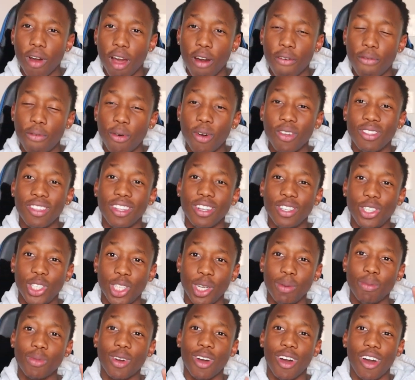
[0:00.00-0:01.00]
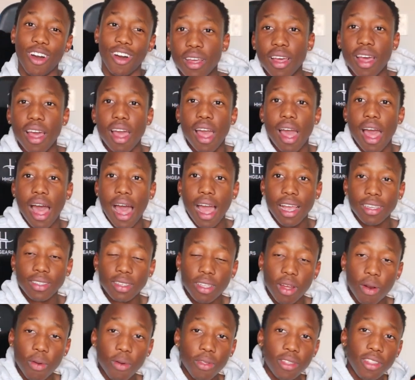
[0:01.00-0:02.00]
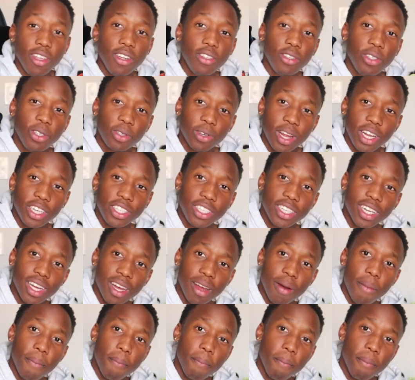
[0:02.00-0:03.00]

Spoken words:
afford the dream car. I start with these shoes right here.